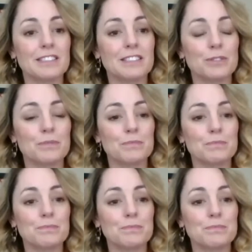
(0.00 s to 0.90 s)

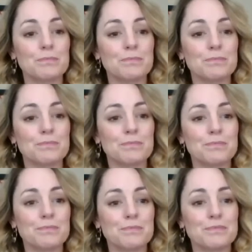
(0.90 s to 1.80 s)

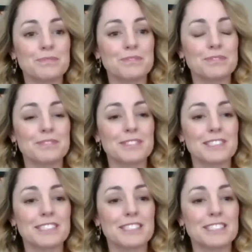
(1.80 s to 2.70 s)

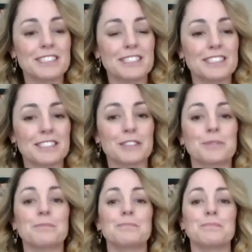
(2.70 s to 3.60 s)

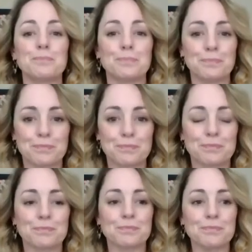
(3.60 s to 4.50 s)

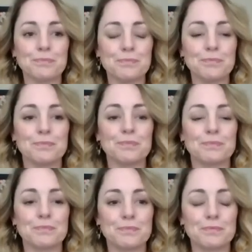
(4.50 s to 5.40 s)

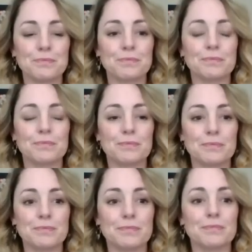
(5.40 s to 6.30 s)

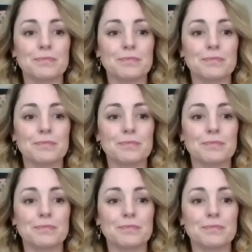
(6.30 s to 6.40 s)
This person isn't speaking.